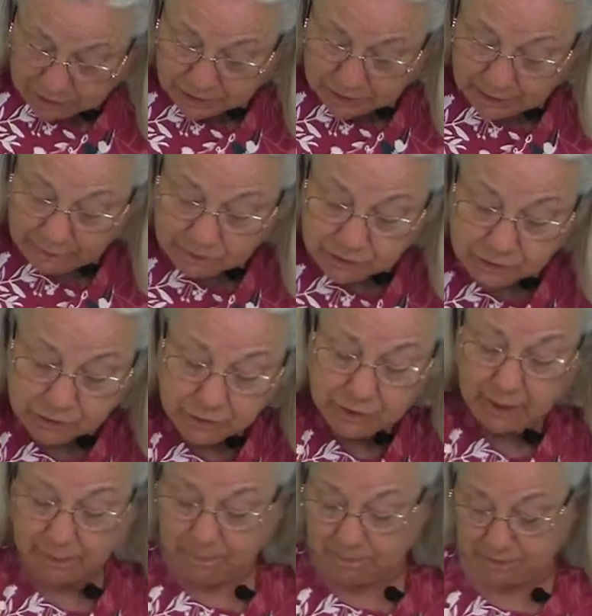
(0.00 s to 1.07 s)
set of
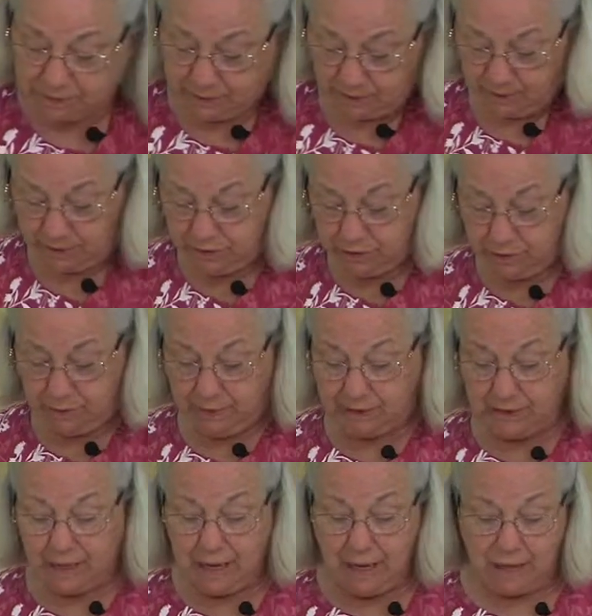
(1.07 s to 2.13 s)
strips to
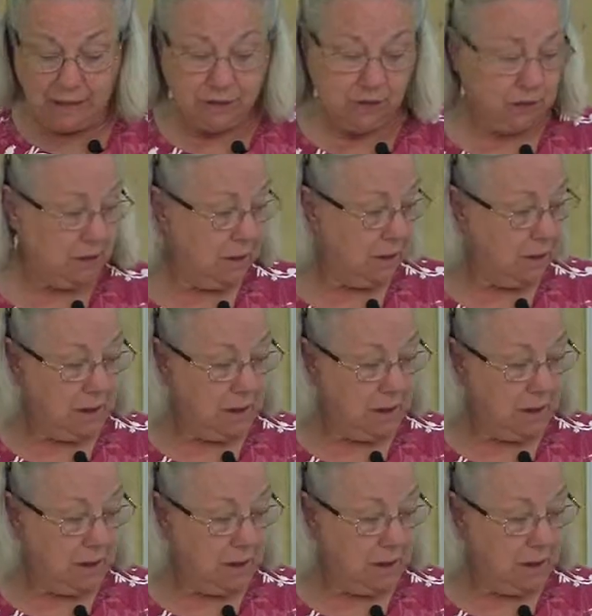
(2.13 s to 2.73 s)
attach,